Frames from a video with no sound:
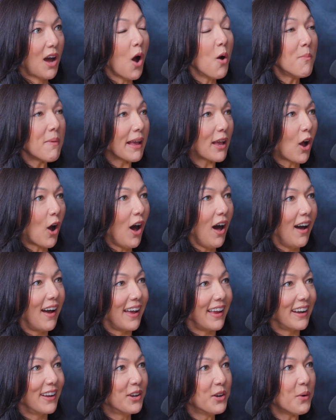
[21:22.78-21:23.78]
Oh my
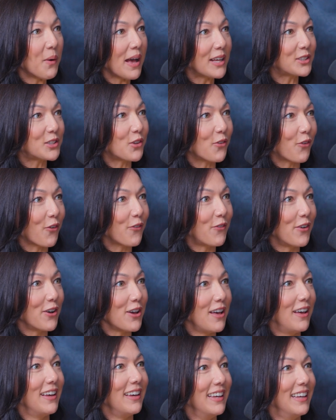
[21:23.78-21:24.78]
God. Who asked you for
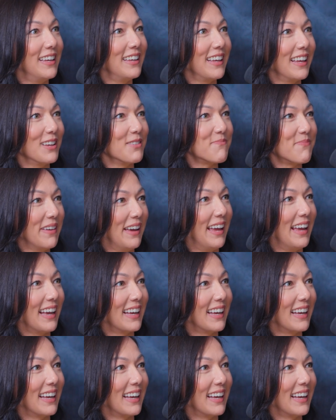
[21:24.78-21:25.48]
feet